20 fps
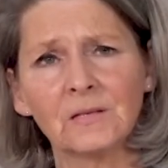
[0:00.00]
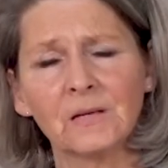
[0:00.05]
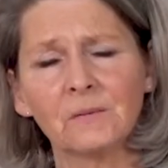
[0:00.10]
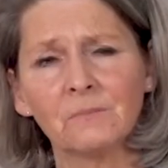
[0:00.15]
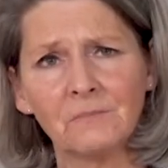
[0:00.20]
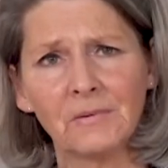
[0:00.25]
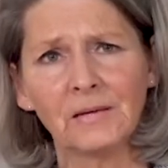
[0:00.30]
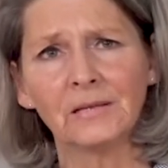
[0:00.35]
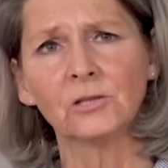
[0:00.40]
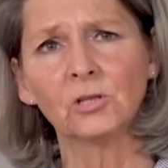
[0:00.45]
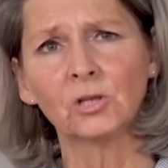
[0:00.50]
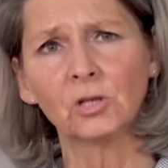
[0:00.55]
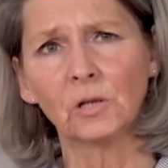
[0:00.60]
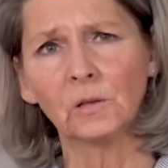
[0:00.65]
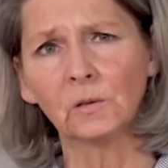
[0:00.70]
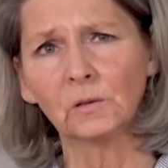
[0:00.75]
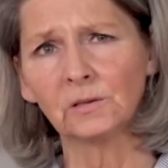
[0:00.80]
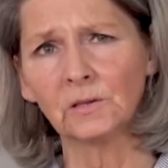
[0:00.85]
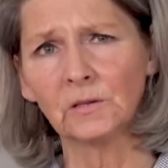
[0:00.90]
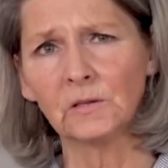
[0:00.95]
that
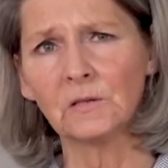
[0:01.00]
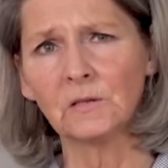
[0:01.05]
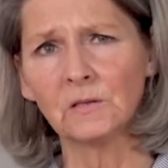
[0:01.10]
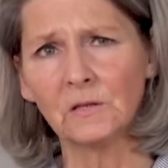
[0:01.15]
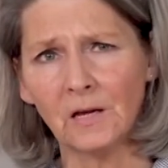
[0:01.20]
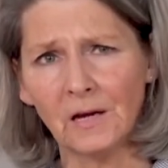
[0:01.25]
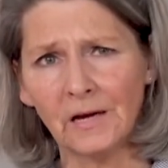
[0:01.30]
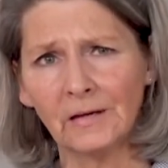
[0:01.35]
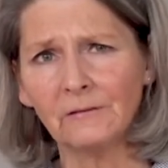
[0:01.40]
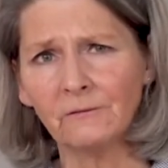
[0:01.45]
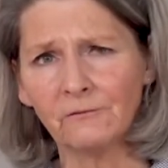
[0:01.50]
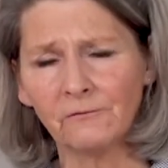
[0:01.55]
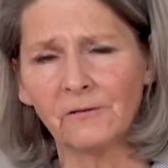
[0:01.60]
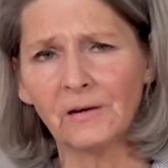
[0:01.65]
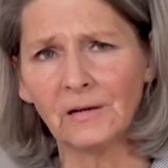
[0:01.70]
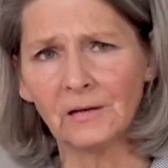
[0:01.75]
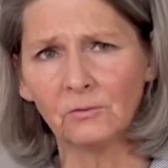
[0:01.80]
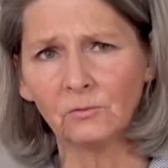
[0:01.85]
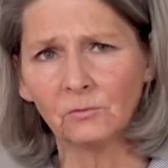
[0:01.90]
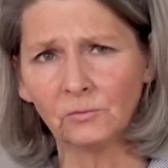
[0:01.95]
this person
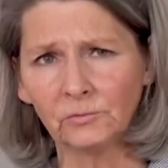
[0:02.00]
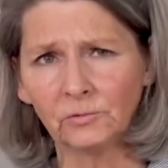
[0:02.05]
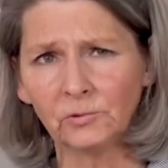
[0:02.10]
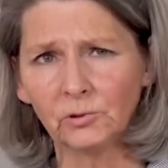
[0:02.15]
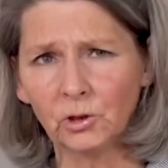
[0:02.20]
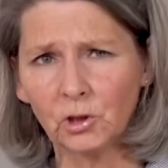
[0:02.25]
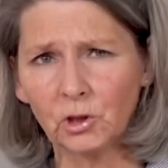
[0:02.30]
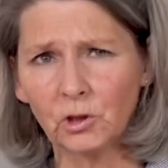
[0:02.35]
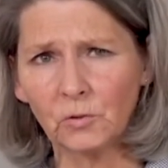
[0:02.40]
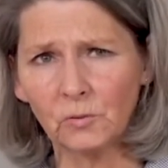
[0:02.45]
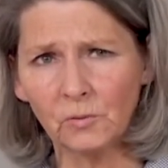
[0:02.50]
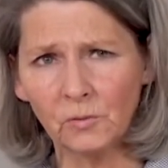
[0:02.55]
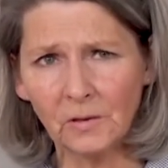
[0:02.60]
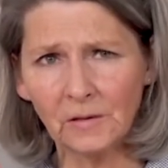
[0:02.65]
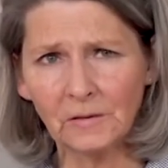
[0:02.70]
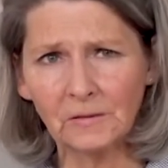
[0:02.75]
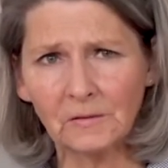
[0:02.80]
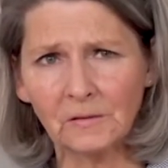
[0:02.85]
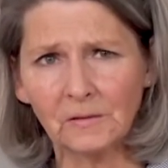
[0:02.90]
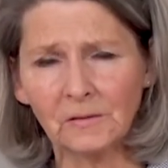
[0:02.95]
can live out this
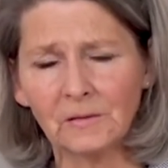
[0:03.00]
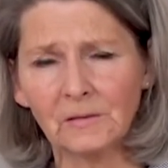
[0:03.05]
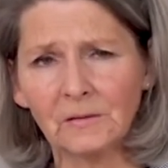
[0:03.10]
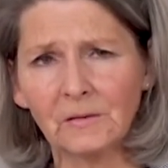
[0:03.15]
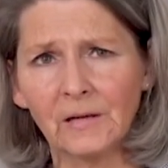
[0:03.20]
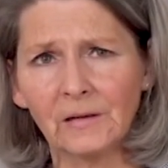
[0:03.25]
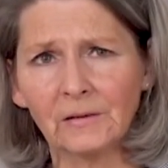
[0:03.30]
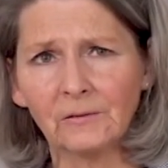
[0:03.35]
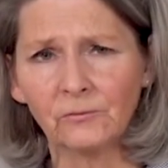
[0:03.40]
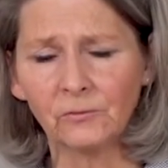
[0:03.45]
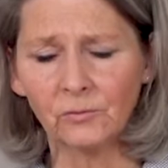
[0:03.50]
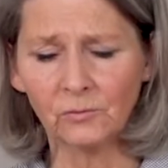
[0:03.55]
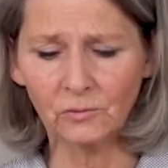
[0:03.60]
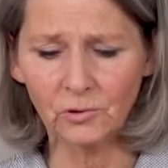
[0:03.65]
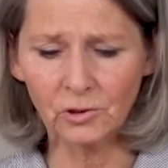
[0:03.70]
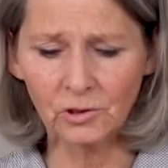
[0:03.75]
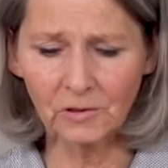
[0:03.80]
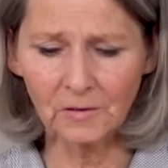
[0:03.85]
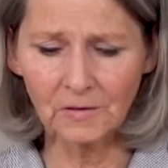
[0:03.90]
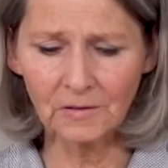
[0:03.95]
attack
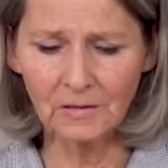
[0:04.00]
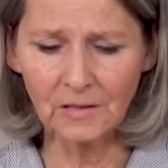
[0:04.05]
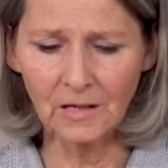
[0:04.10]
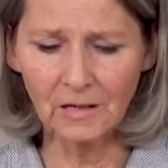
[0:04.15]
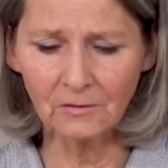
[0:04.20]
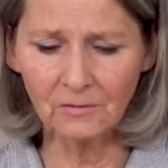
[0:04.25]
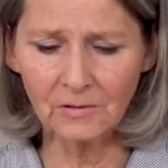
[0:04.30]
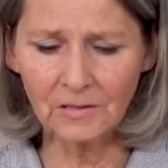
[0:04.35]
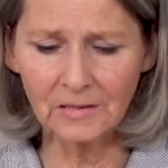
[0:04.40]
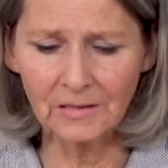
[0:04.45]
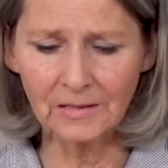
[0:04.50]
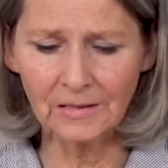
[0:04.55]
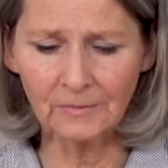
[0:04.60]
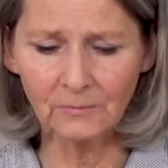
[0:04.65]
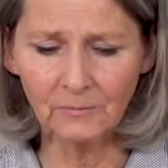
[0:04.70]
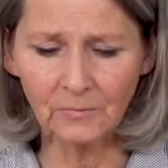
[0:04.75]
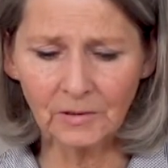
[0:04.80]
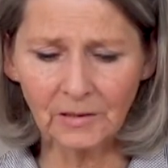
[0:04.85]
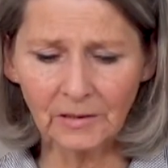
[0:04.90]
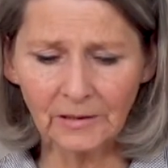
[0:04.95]
undisturbed, in
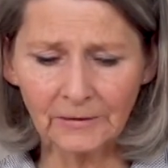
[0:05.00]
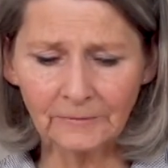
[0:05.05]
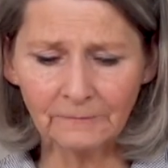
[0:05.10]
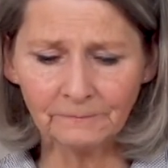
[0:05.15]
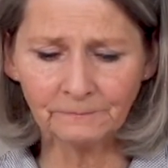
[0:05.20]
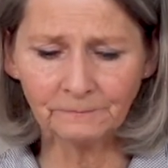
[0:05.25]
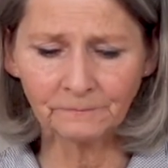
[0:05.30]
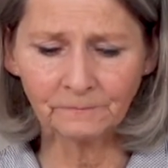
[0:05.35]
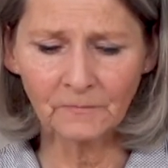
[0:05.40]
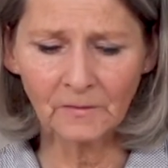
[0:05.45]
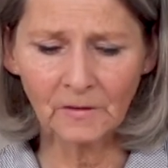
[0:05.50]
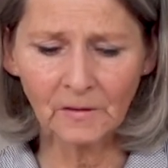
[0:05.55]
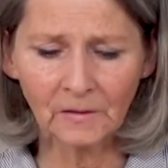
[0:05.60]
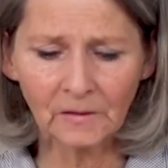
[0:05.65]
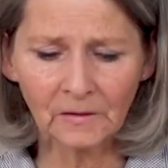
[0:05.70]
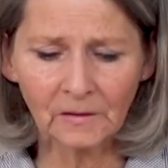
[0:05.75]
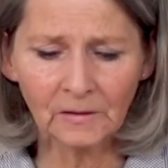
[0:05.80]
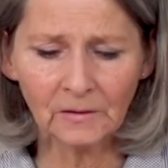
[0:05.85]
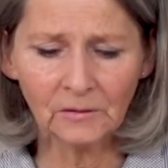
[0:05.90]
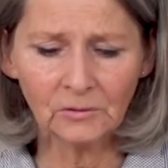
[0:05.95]
quotation marks.
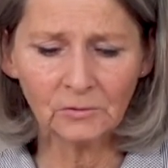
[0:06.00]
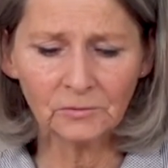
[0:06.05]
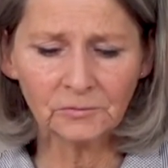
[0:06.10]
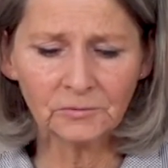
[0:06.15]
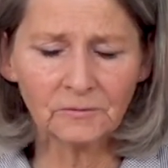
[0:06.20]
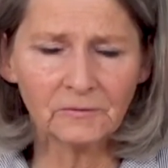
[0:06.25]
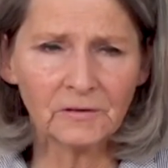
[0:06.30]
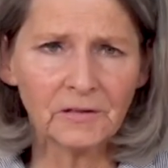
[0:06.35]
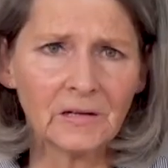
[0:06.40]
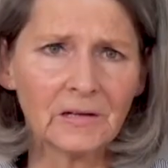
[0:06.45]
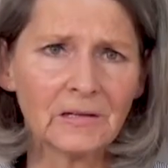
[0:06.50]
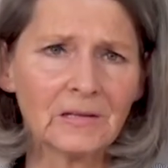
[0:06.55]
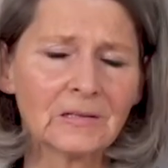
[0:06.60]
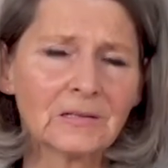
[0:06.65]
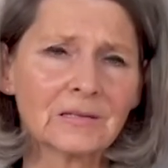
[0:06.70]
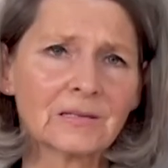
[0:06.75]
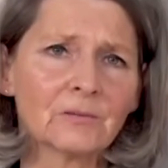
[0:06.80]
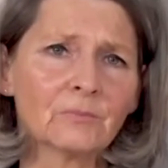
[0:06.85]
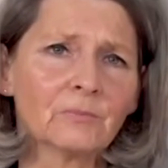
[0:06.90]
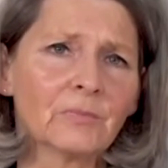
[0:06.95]

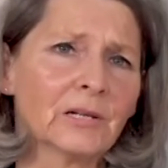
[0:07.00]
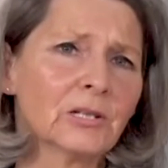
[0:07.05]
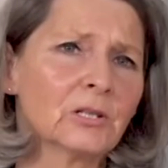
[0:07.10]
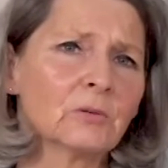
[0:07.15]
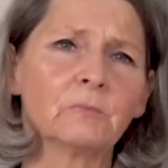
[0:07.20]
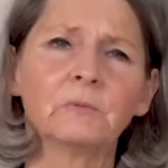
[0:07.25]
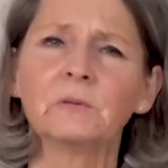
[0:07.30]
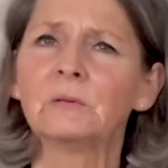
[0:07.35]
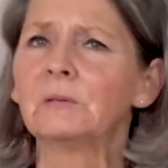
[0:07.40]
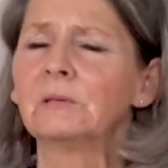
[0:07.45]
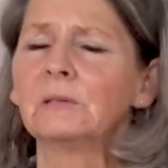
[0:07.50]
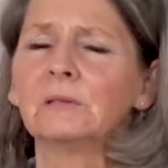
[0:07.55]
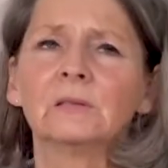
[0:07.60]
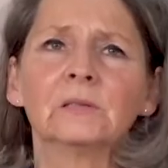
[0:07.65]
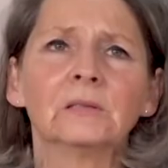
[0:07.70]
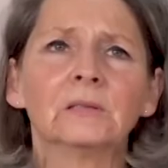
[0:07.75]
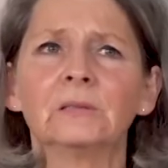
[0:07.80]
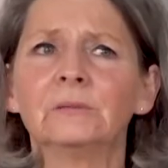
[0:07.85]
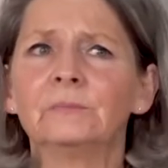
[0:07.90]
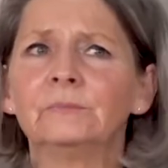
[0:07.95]
And they, if they
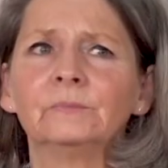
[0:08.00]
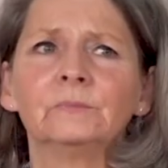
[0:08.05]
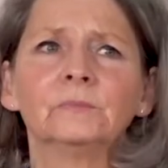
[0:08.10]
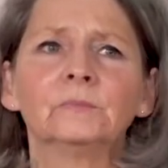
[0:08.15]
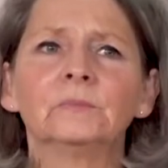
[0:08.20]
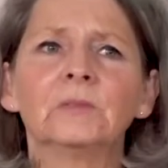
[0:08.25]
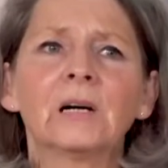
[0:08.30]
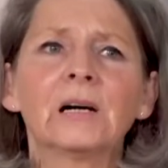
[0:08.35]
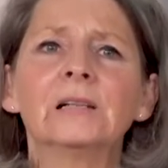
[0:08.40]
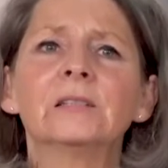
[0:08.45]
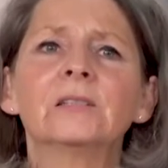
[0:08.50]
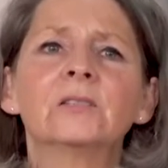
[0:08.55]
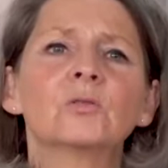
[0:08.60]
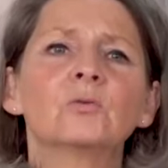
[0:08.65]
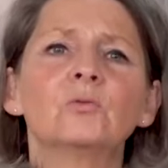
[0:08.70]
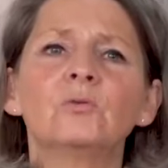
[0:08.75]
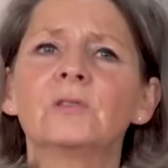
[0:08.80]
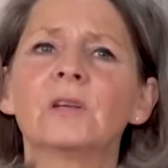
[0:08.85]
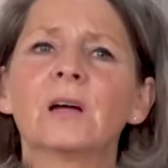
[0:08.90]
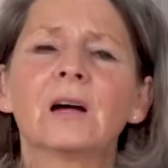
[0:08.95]
have a
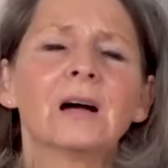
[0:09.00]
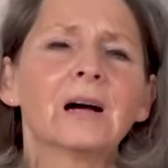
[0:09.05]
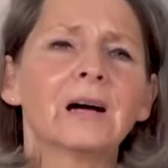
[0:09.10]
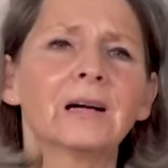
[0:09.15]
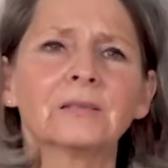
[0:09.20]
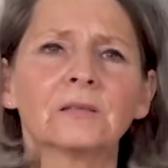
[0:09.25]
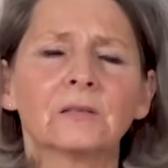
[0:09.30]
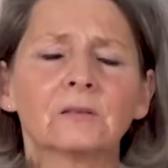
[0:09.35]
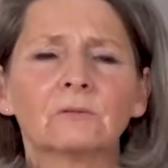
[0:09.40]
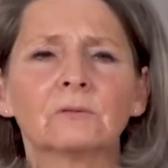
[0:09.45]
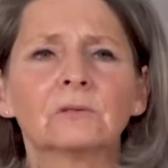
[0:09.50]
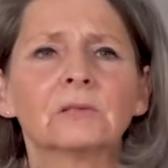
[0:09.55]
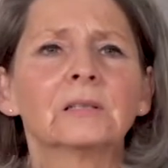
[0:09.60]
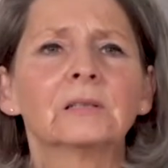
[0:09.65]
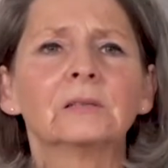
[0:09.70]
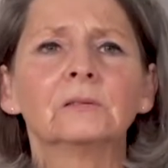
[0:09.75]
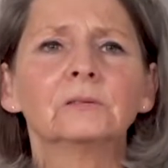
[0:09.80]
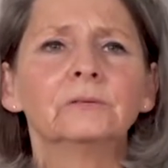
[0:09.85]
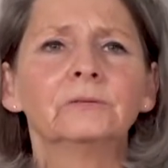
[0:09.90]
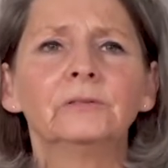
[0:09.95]
neckerchief or
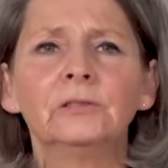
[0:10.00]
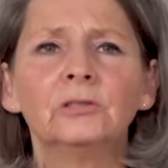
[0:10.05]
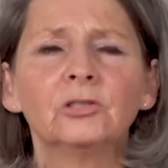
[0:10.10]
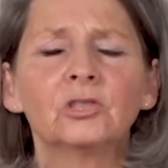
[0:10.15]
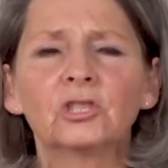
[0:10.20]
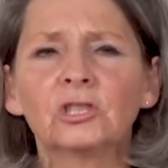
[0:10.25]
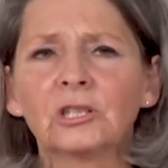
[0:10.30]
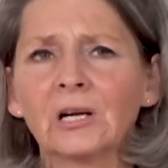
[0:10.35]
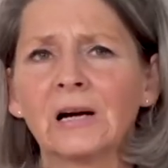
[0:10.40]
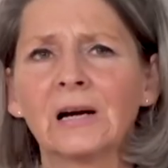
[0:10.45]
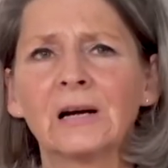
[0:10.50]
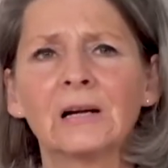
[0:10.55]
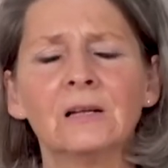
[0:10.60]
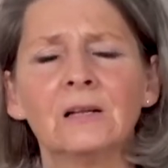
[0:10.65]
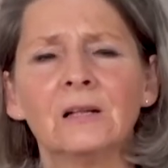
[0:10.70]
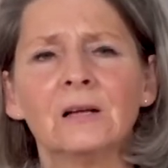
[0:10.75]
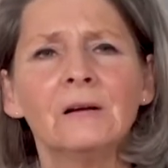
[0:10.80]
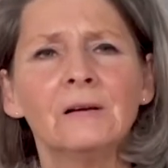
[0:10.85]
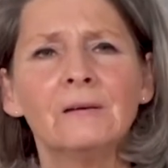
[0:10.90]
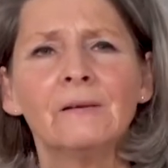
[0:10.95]
a
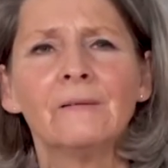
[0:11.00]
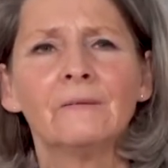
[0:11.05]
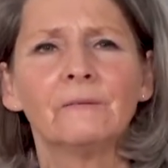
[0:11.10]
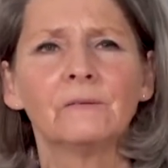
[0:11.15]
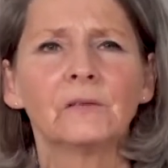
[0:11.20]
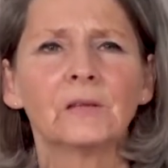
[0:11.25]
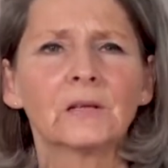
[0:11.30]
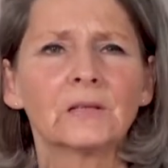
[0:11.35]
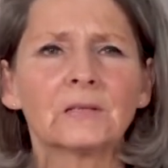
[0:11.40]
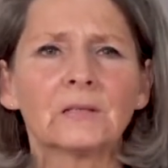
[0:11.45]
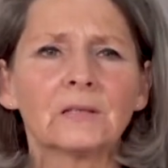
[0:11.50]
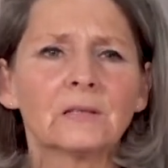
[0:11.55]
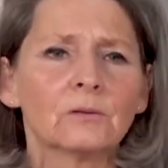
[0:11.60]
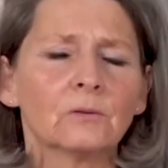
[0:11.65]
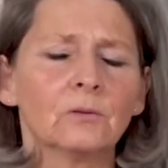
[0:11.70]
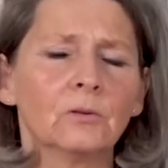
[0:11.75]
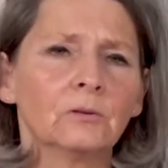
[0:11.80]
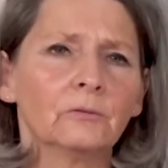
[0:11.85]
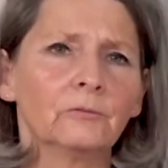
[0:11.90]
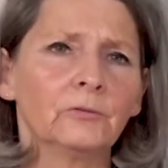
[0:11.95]
scarf
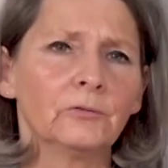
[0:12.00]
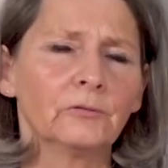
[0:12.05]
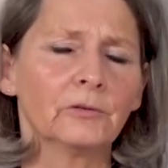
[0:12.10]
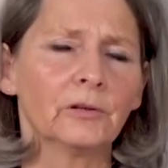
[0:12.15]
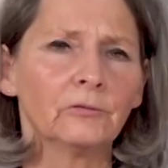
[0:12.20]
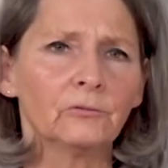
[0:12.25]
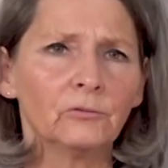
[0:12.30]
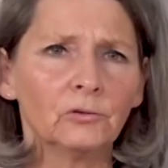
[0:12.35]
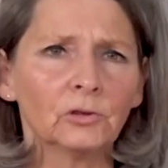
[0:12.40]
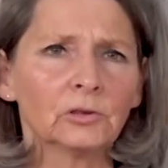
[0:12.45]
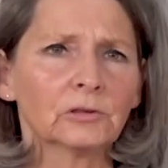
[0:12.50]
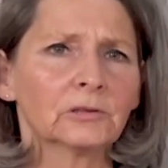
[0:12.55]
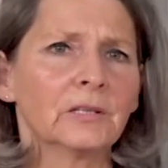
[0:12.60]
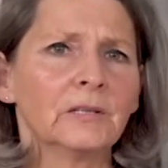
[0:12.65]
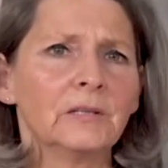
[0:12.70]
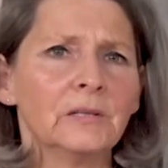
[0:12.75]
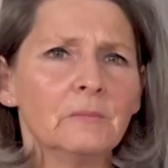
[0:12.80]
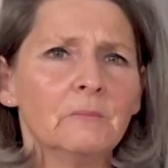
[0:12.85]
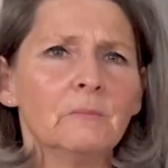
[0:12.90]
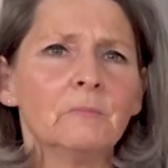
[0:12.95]
that somehow gets
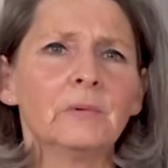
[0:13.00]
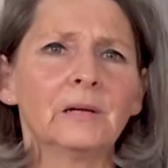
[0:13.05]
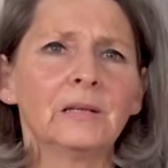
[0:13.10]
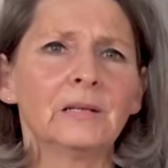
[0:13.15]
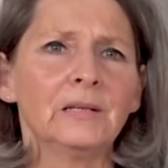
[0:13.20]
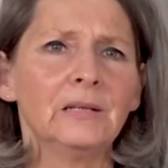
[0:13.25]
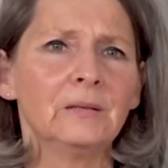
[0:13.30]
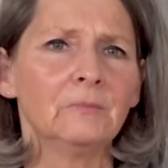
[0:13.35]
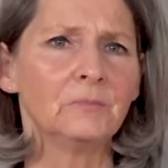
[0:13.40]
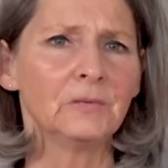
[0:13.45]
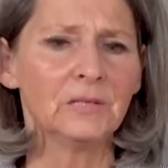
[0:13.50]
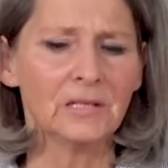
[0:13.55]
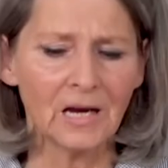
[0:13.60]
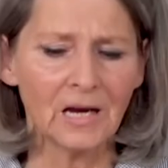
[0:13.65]
tangled, then